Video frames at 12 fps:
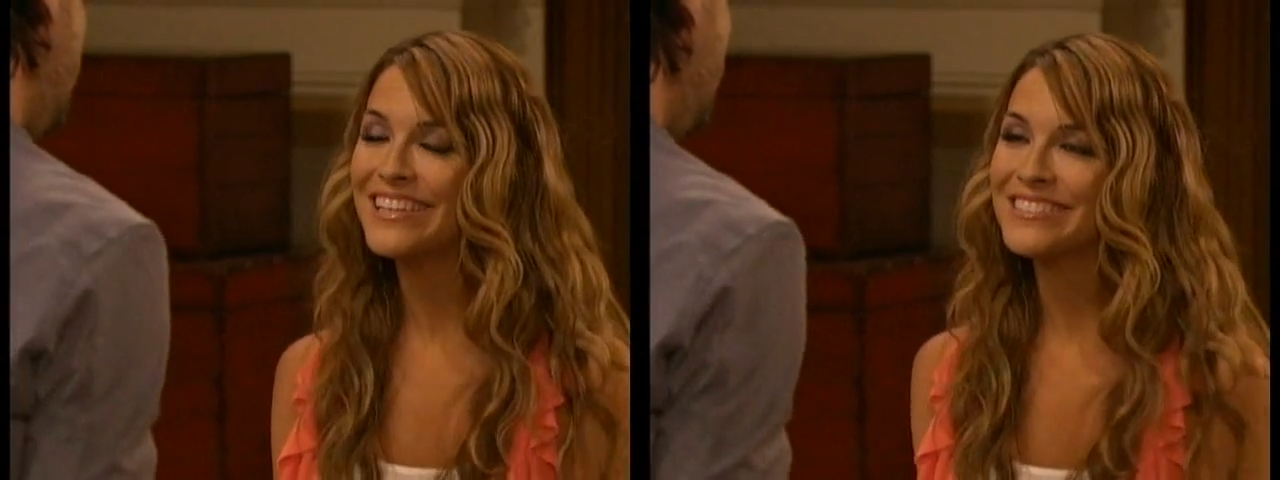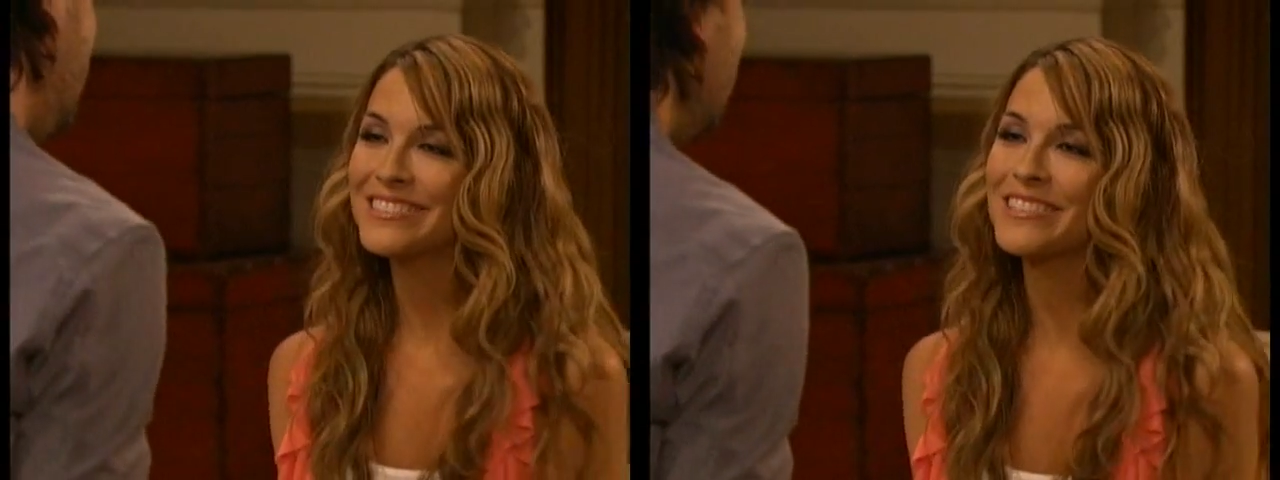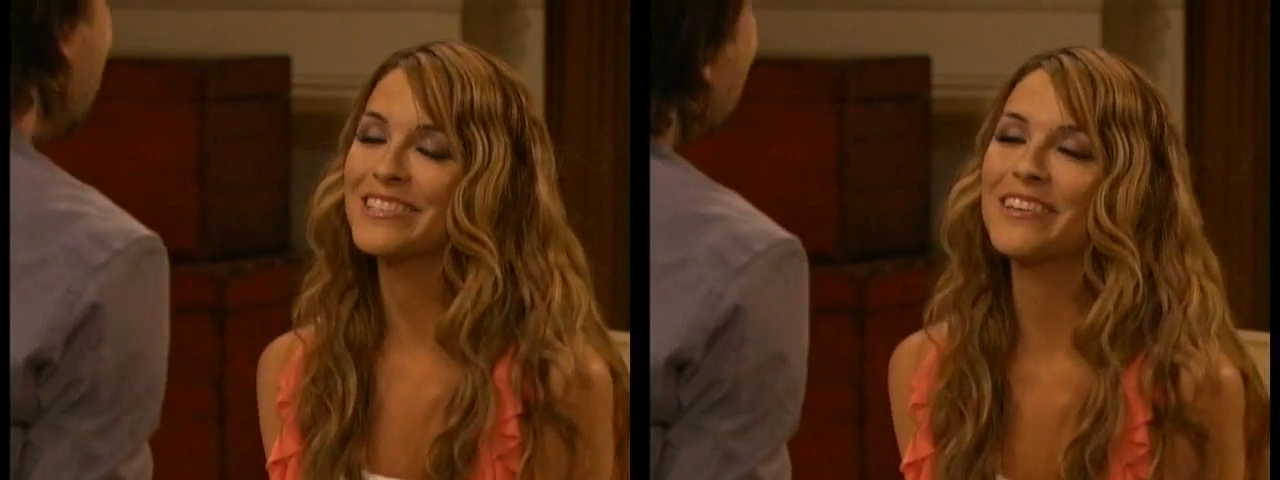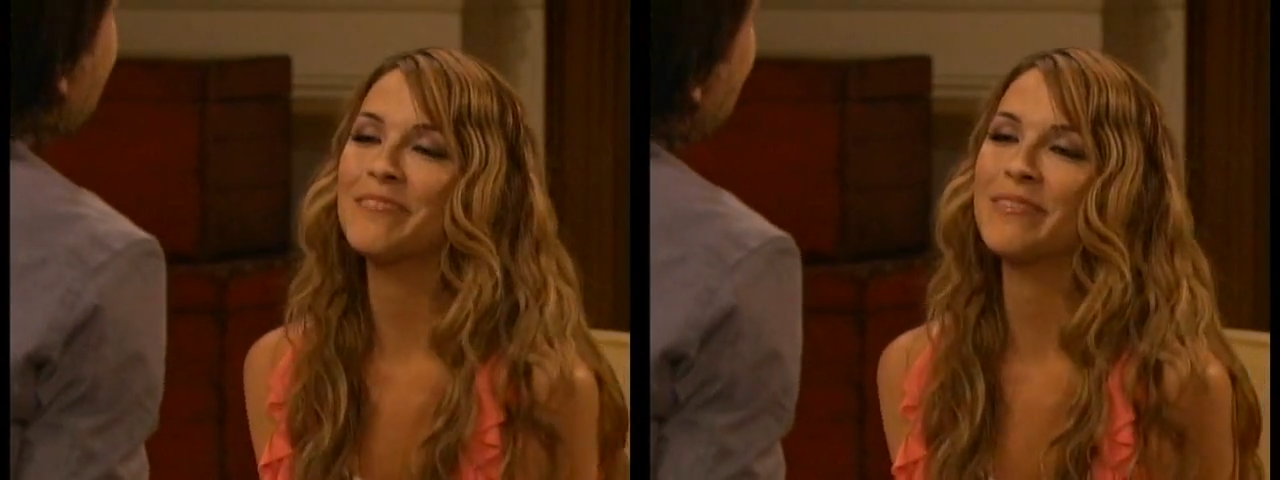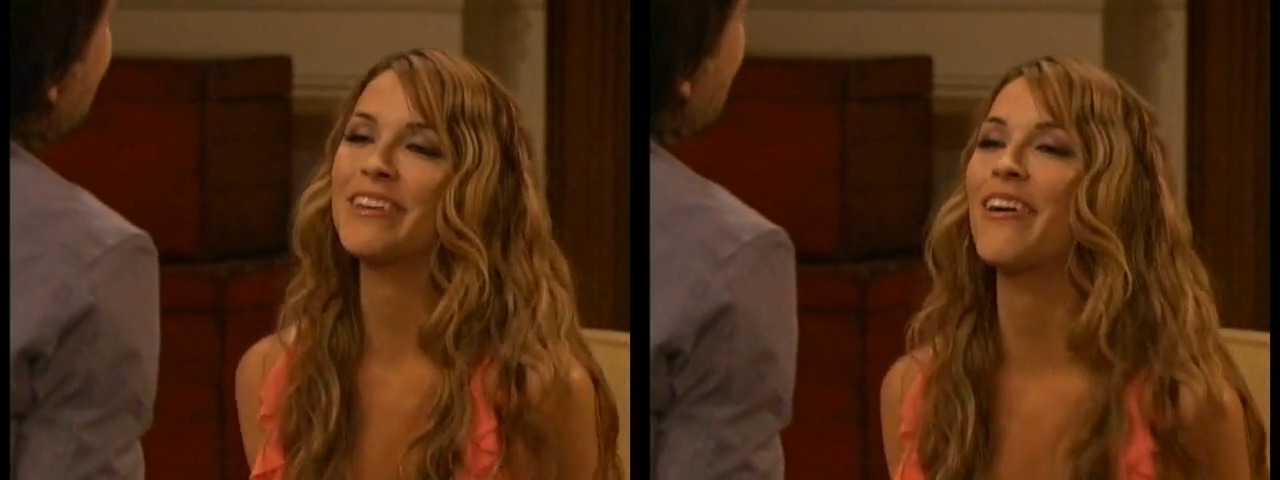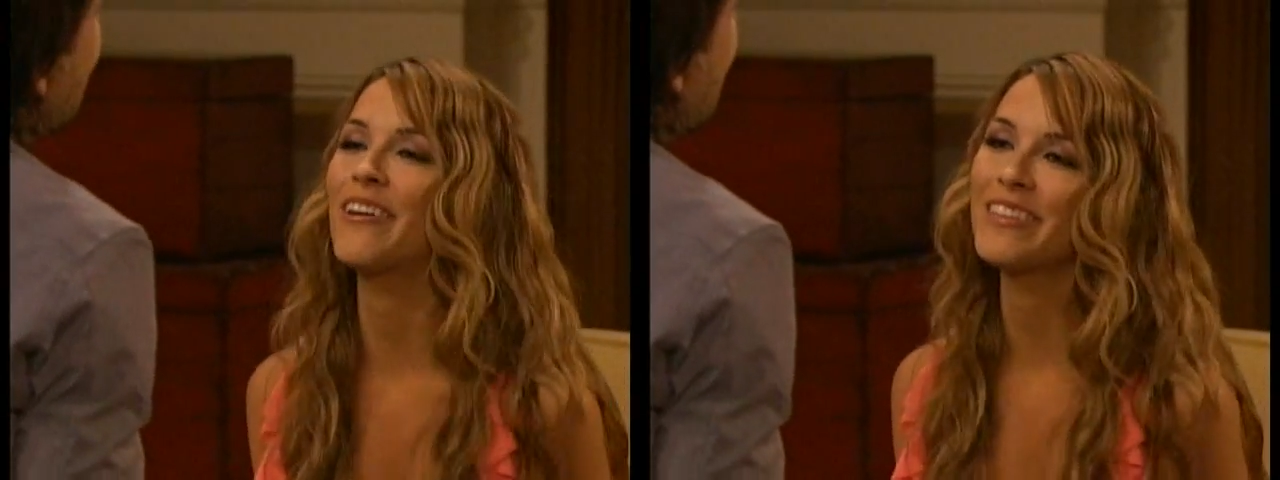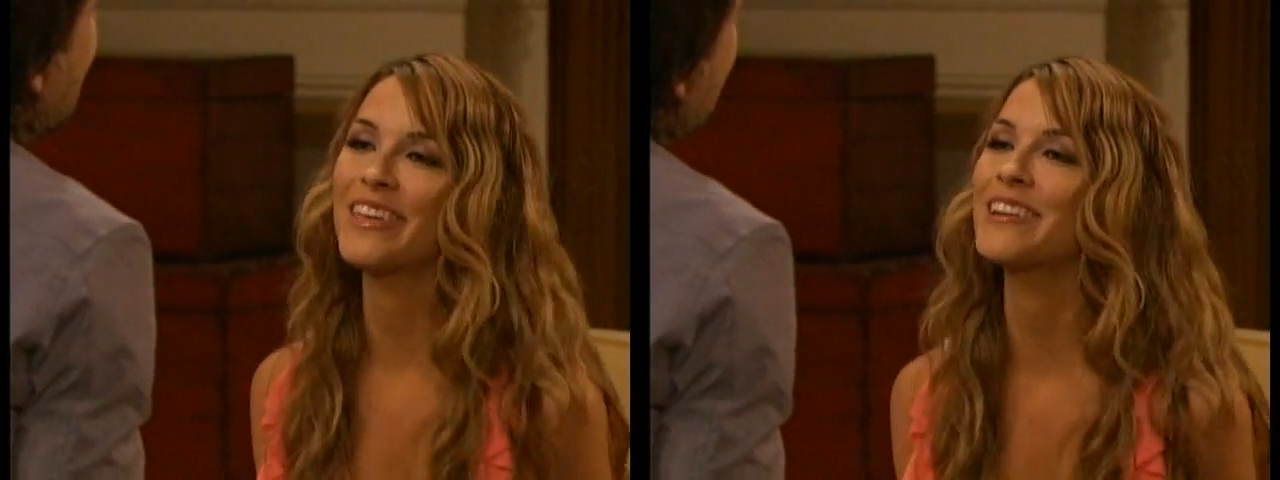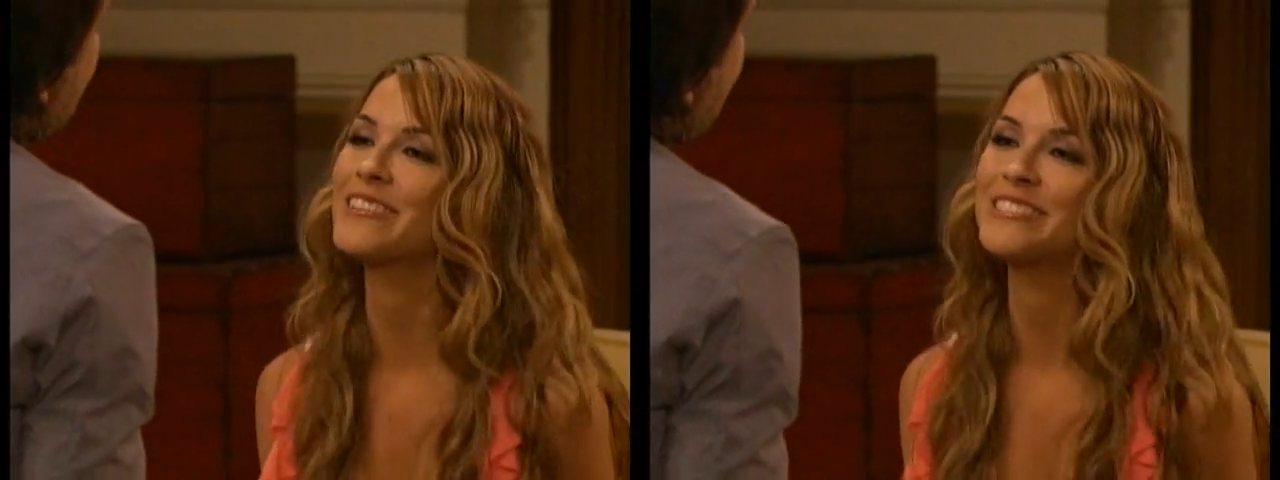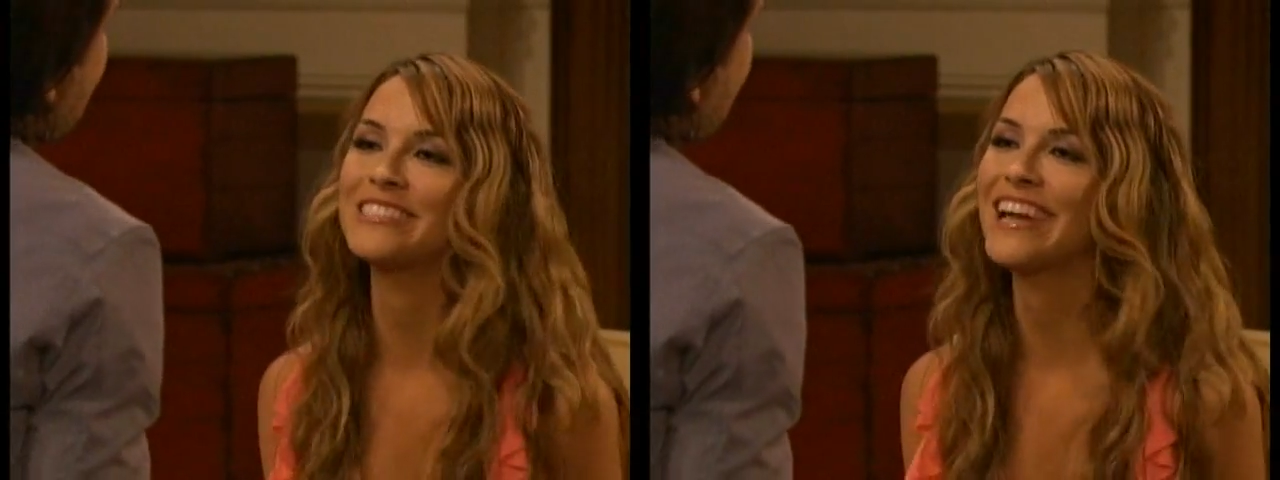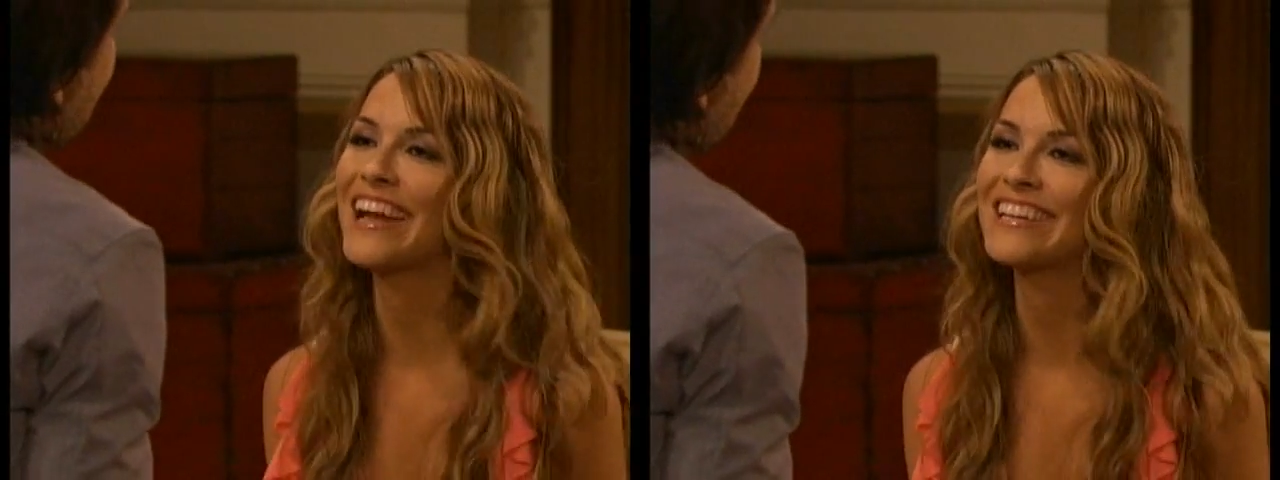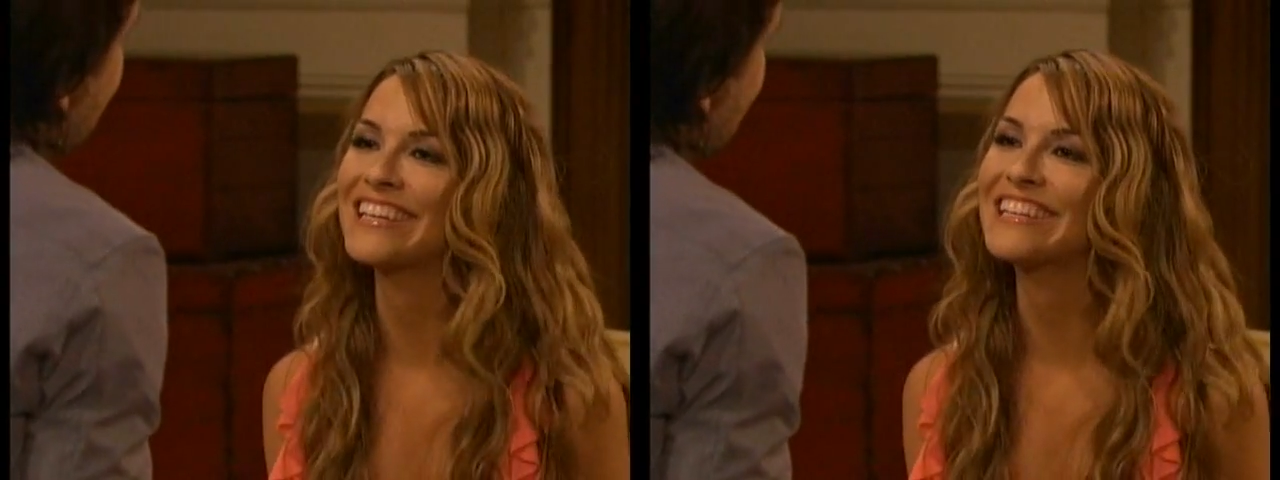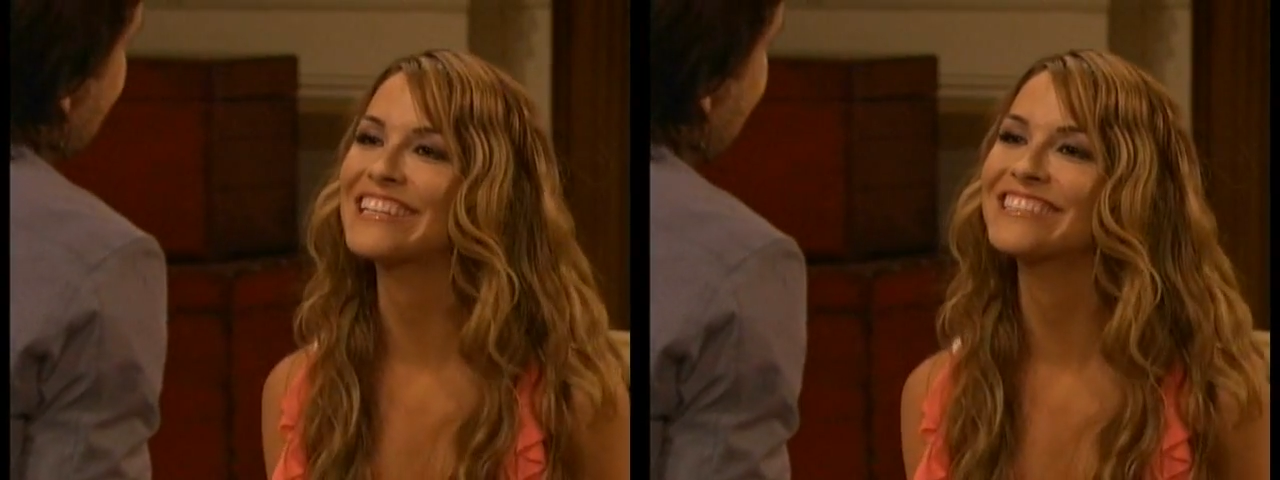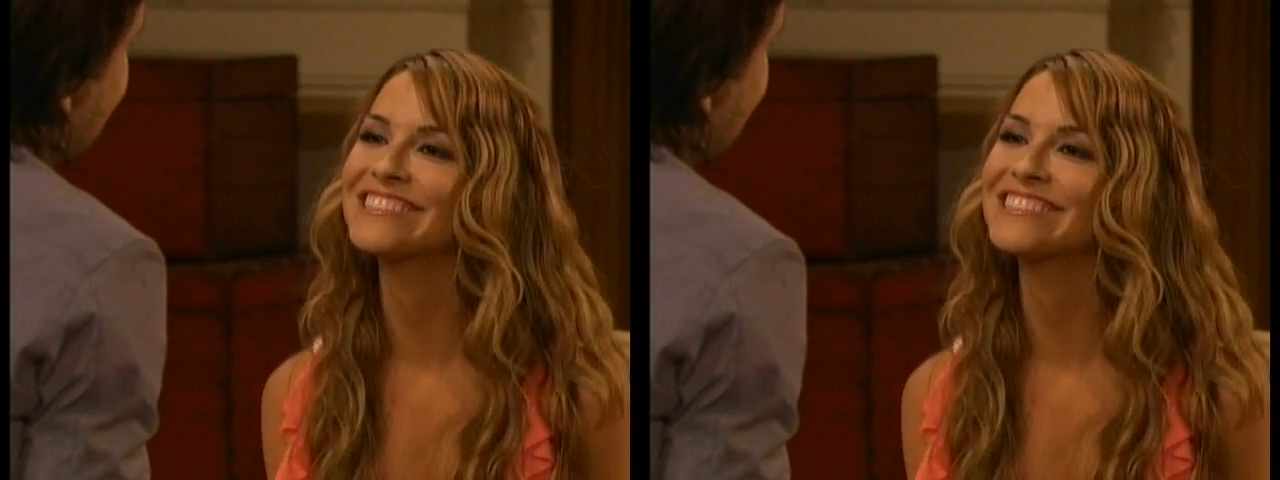is going to give me all the energy I need.